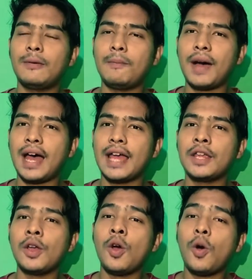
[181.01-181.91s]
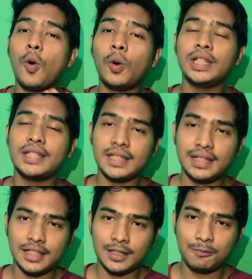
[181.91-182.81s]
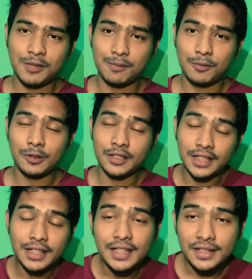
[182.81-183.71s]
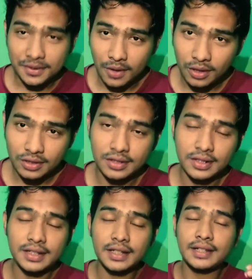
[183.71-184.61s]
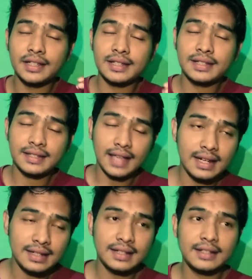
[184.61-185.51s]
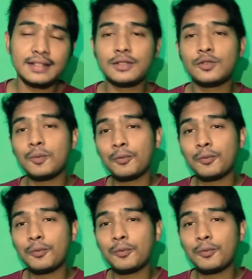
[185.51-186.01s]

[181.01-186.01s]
by all the genius people, genius doctors, genius scientists to